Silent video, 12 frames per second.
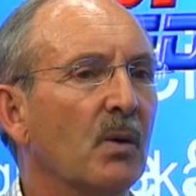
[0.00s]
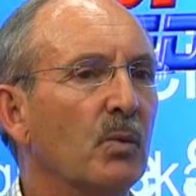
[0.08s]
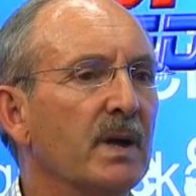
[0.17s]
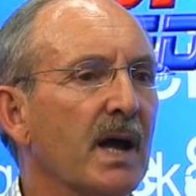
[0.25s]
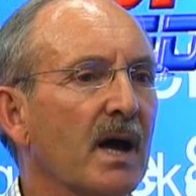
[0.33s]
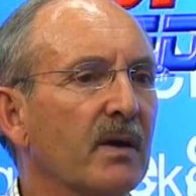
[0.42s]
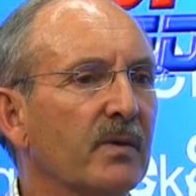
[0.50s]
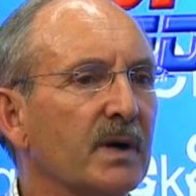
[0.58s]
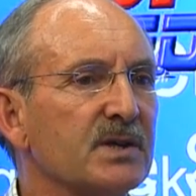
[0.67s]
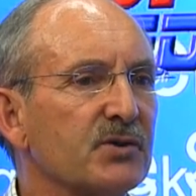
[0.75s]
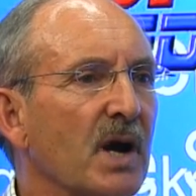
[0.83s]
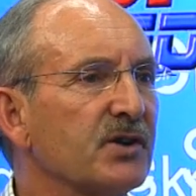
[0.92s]
We have
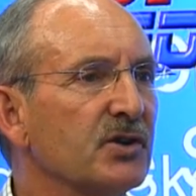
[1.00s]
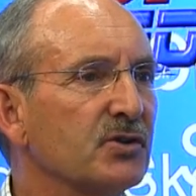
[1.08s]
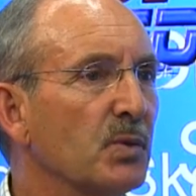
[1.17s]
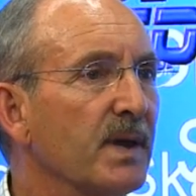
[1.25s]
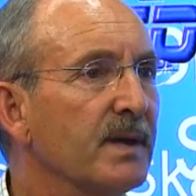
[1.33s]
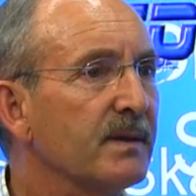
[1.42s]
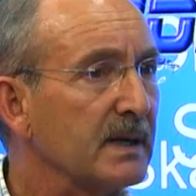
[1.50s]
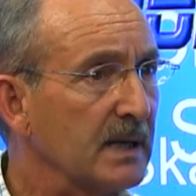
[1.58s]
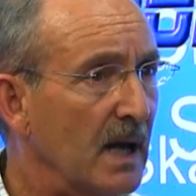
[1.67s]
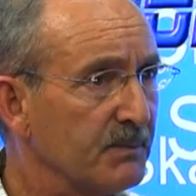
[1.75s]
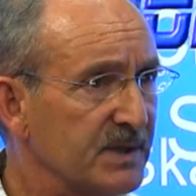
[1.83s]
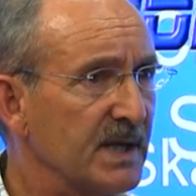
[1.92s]
structures within the
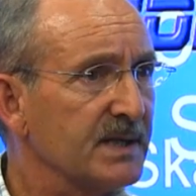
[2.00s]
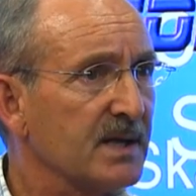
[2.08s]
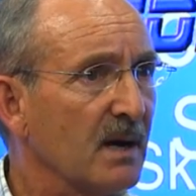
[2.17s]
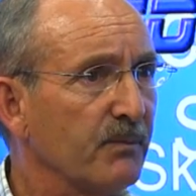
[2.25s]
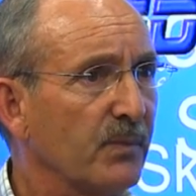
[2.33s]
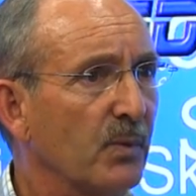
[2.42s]
club setup